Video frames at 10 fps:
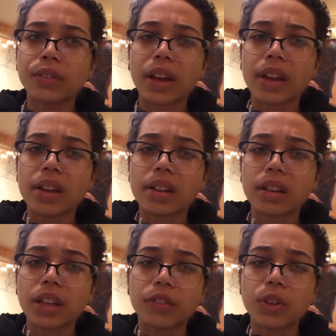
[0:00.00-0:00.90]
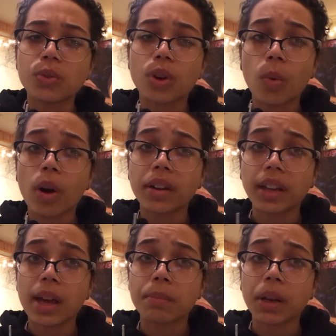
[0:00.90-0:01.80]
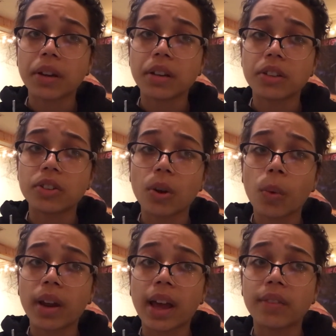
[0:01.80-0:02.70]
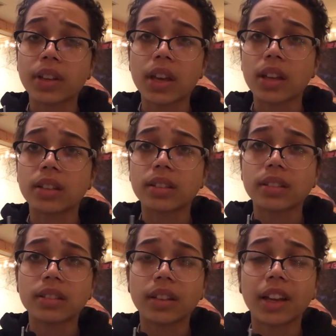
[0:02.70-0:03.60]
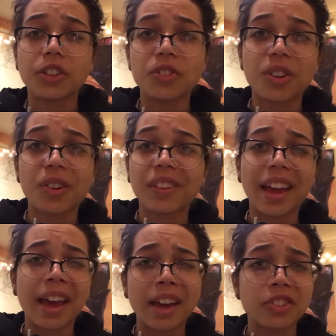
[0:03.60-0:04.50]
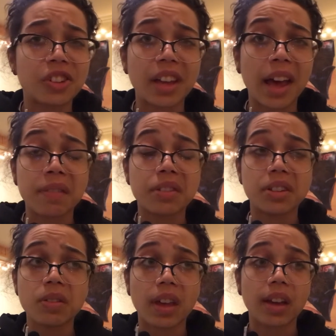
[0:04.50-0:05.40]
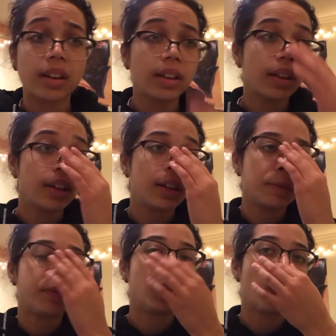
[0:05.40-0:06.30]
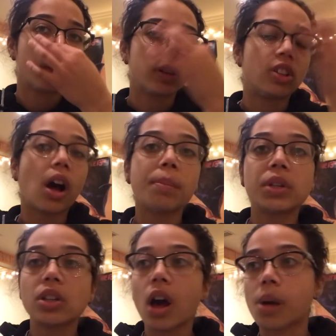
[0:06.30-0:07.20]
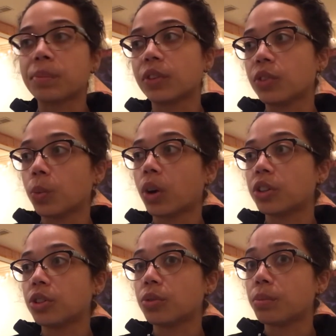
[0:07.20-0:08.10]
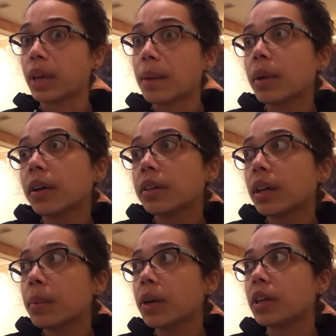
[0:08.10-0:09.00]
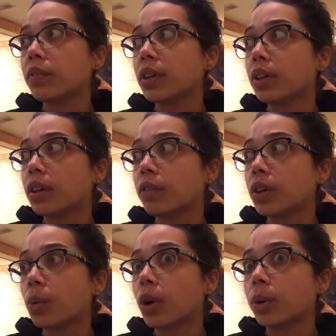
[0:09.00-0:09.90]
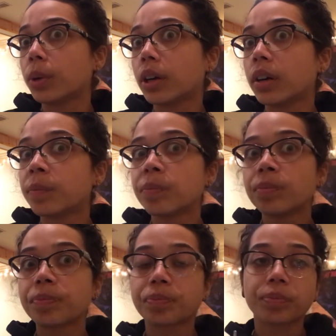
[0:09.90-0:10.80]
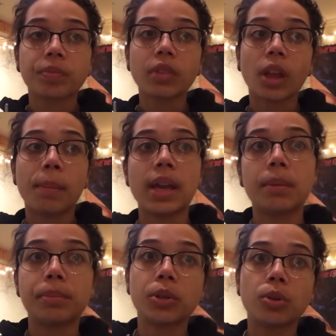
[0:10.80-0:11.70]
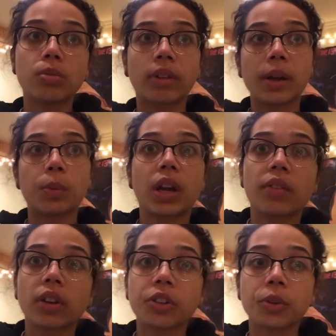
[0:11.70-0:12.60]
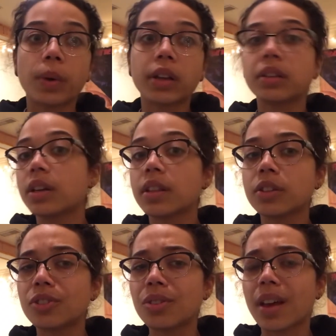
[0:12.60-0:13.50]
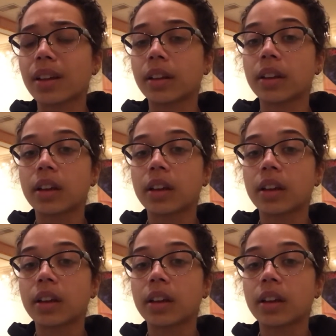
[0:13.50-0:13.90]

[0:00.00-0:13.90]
and if you don't want to get married and you don't want to have kids, then you don't actually have to do that. If you want to adopt. If you want to get married, get married. If you want to wear pink, blue, red, whatever on your wedding day, then do that. Like,